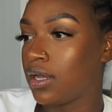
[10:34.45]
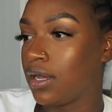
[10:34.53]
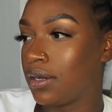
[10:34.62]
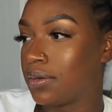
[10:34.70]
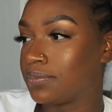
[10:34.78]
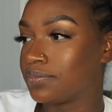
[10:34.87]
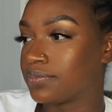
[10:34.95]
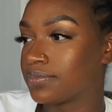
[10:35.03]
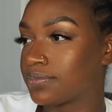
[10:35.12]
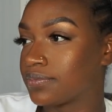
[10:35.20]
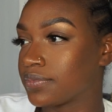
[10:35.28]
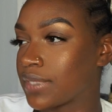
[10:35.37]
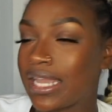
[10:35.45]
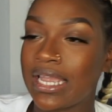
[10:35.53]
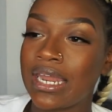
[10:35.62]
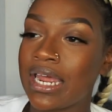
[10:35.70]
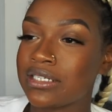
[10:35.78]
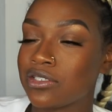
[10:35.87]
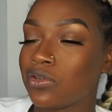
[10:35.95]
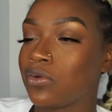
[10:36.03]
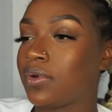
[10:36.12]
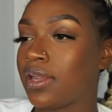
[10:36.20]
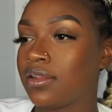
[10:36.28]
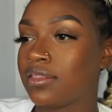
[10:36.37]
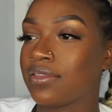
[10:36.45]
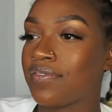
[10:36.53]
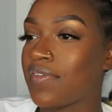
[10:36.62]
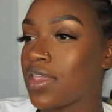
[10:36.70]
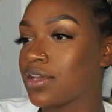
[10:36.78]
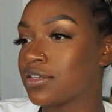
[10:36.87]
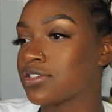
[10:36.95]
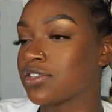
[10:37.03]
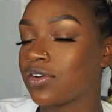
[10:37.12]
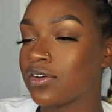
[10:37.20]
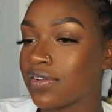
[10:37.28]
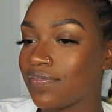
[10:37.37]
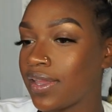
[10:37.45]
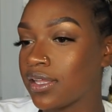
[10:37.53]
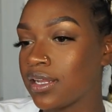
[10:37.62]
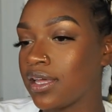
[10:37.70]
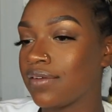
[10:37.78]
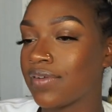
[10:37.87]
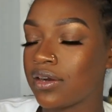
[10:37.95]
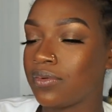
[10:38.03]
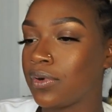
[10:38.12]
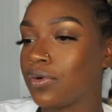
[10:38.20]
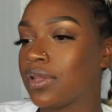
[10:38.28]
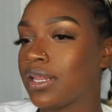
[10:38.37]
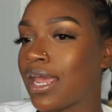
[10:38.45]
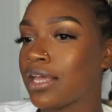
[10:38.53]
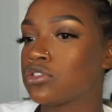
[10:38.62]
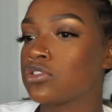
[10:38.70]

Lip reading: again, I just don't want the fake concern, the fake love, I don't want all of that.